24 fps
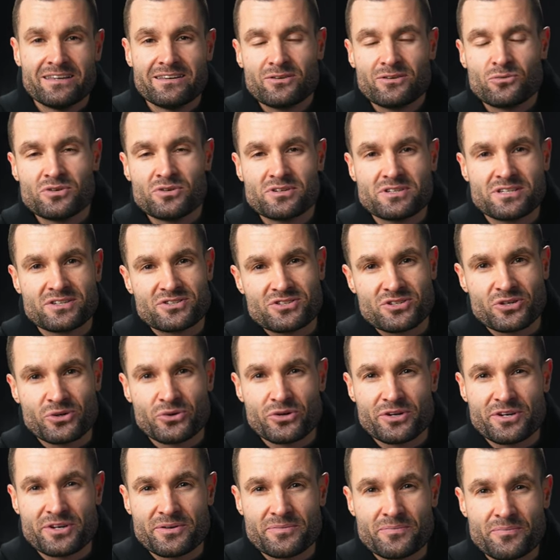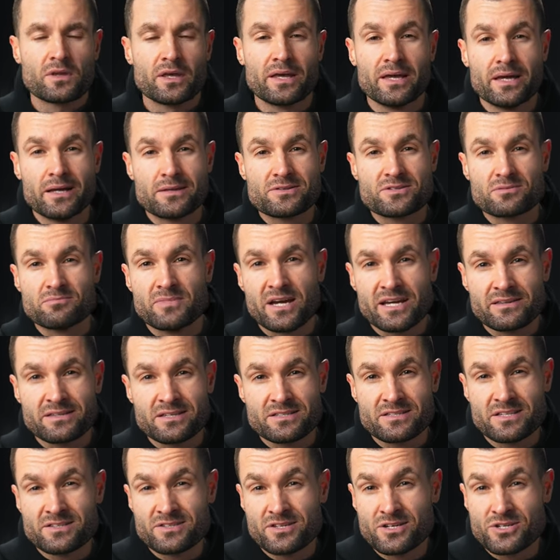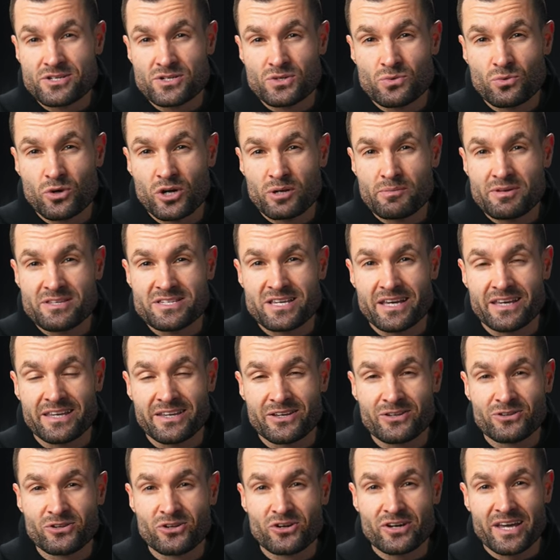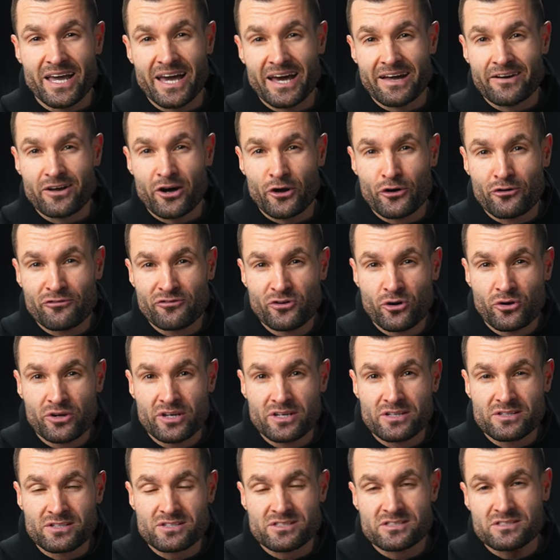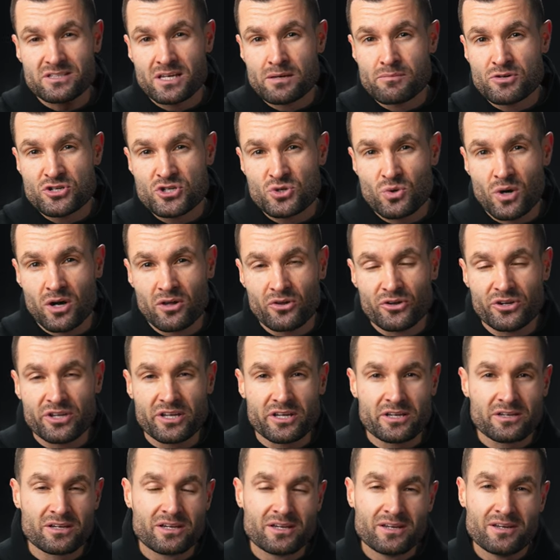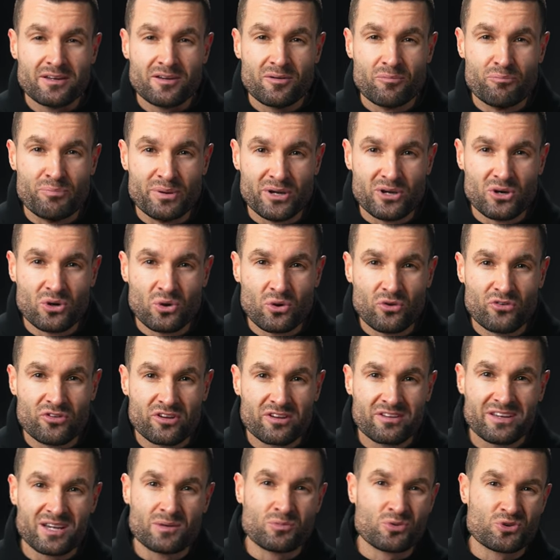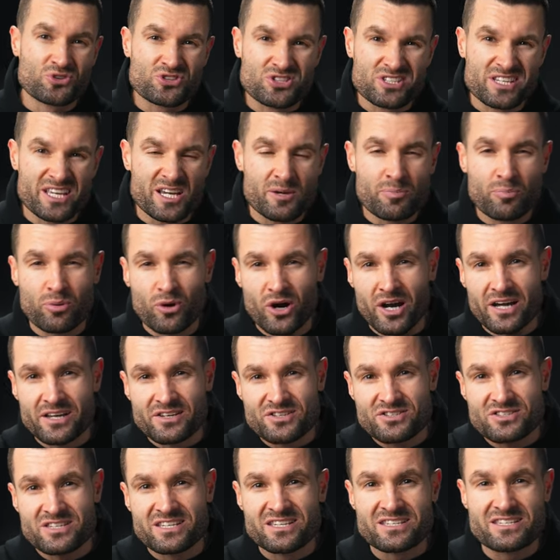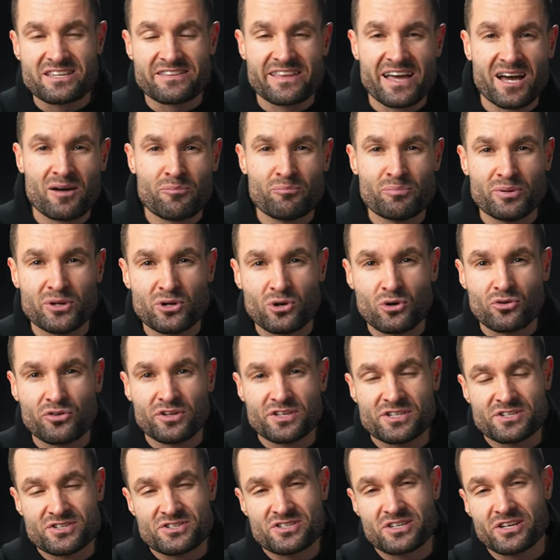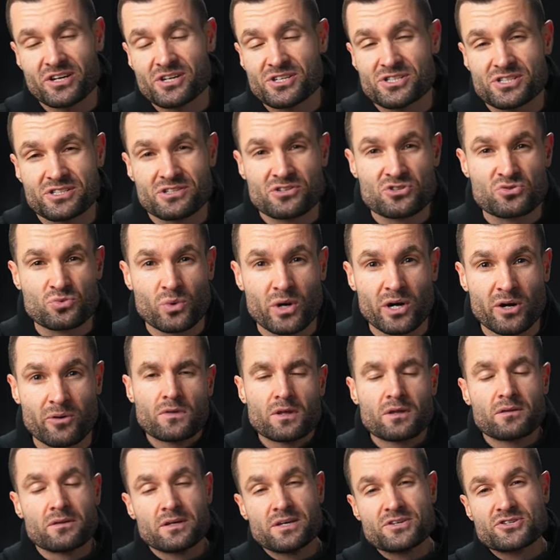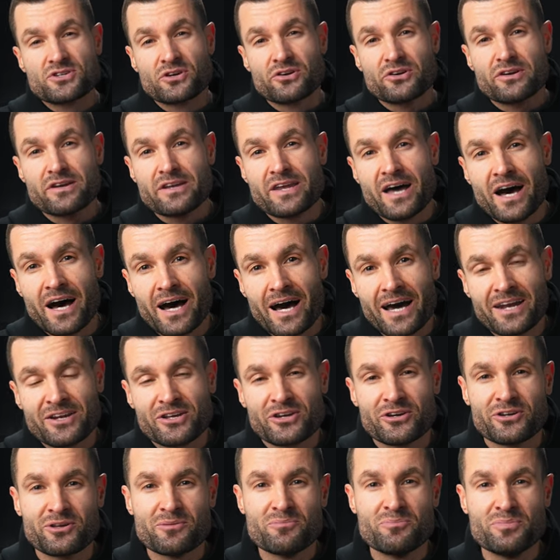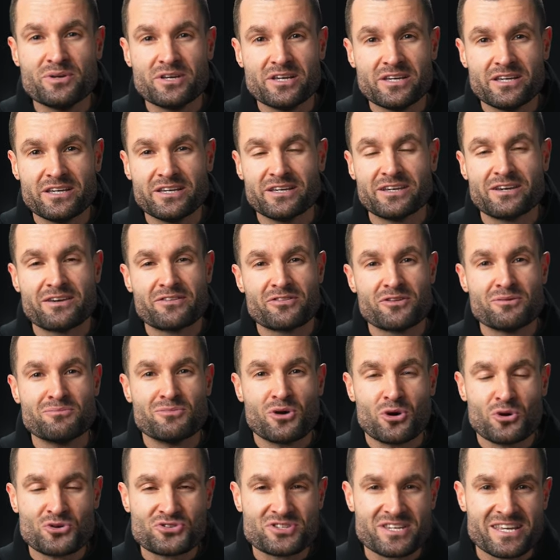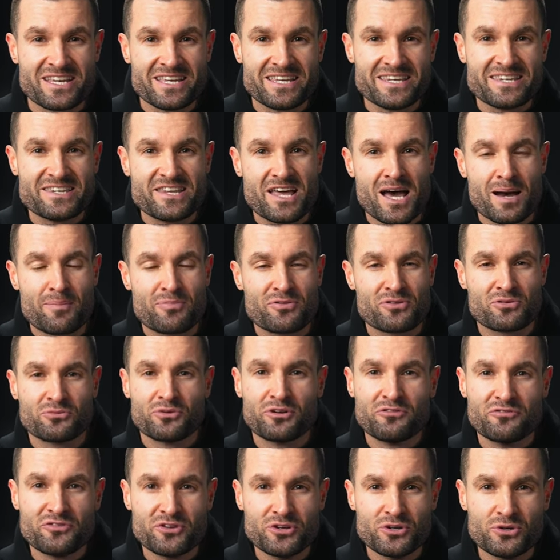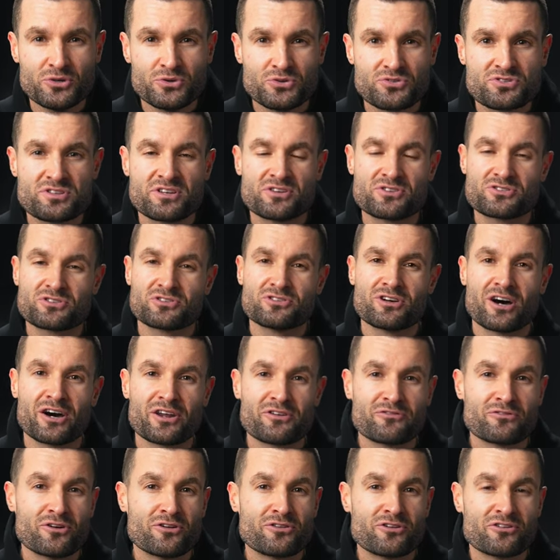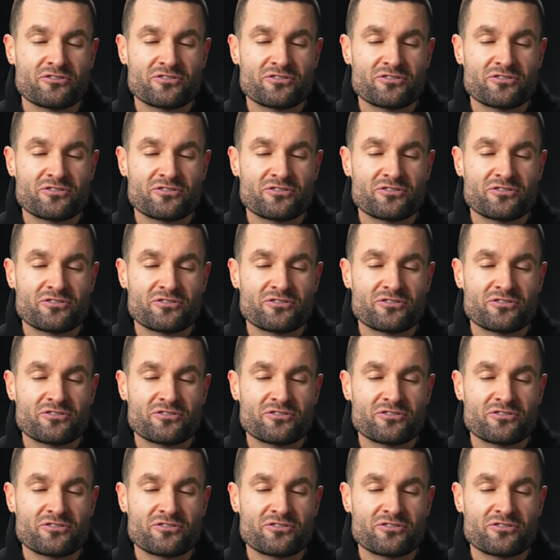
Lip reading: would disagree. And to make this decision, we're gonna be taking a look at autofocus, image quality, build, and we'll sneak price into that build discussion as well. These are not gonna be the most in-depth reviews. There's a lot of other